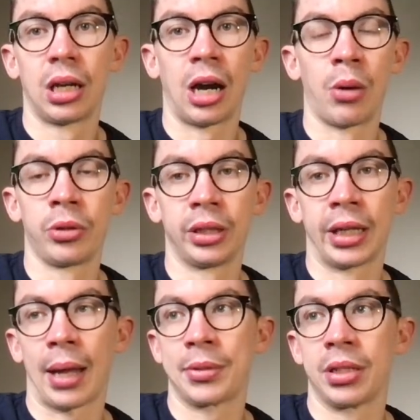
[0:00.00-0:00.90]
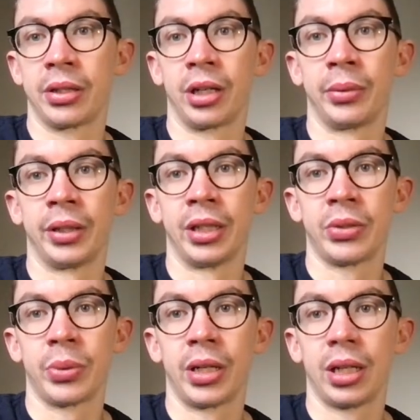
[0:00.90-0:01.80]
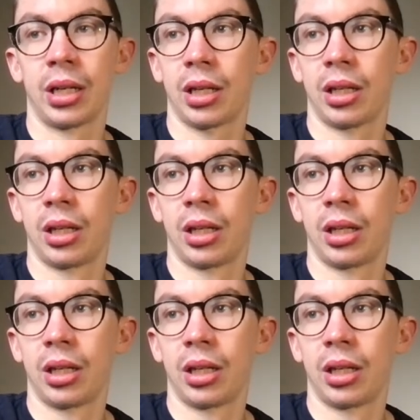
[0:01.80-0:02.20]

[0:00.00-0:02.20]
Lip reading: I wouldn't captain Darwin this week.